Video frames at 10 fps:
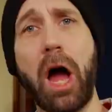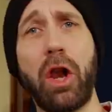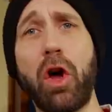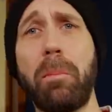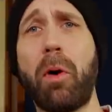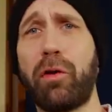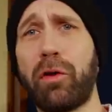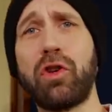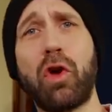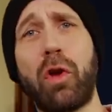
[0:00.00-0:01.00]
Hello, boys
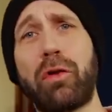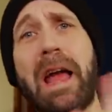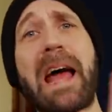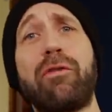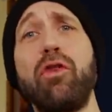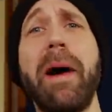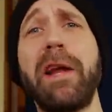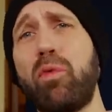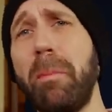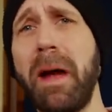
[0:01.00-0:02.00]
and girls. As you
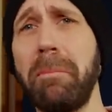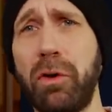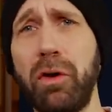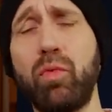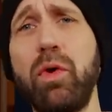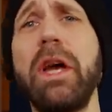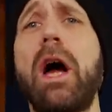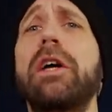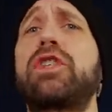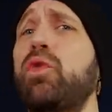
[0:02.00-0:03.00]
might remember, we
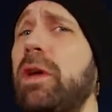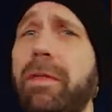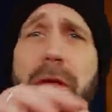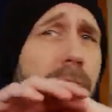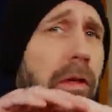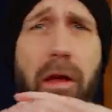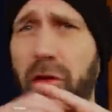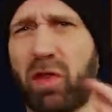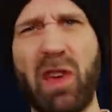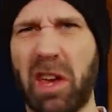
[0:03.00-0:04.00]
are doing this
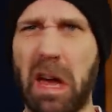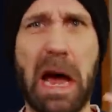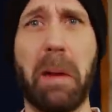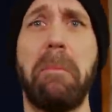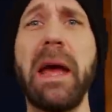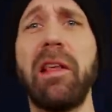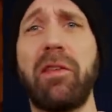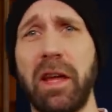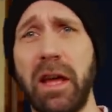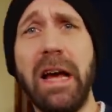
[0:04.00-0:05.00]
sick,
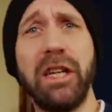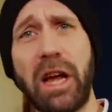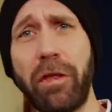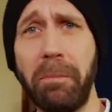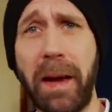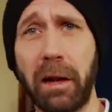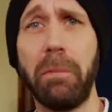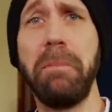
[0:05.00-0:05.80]
amazing death metal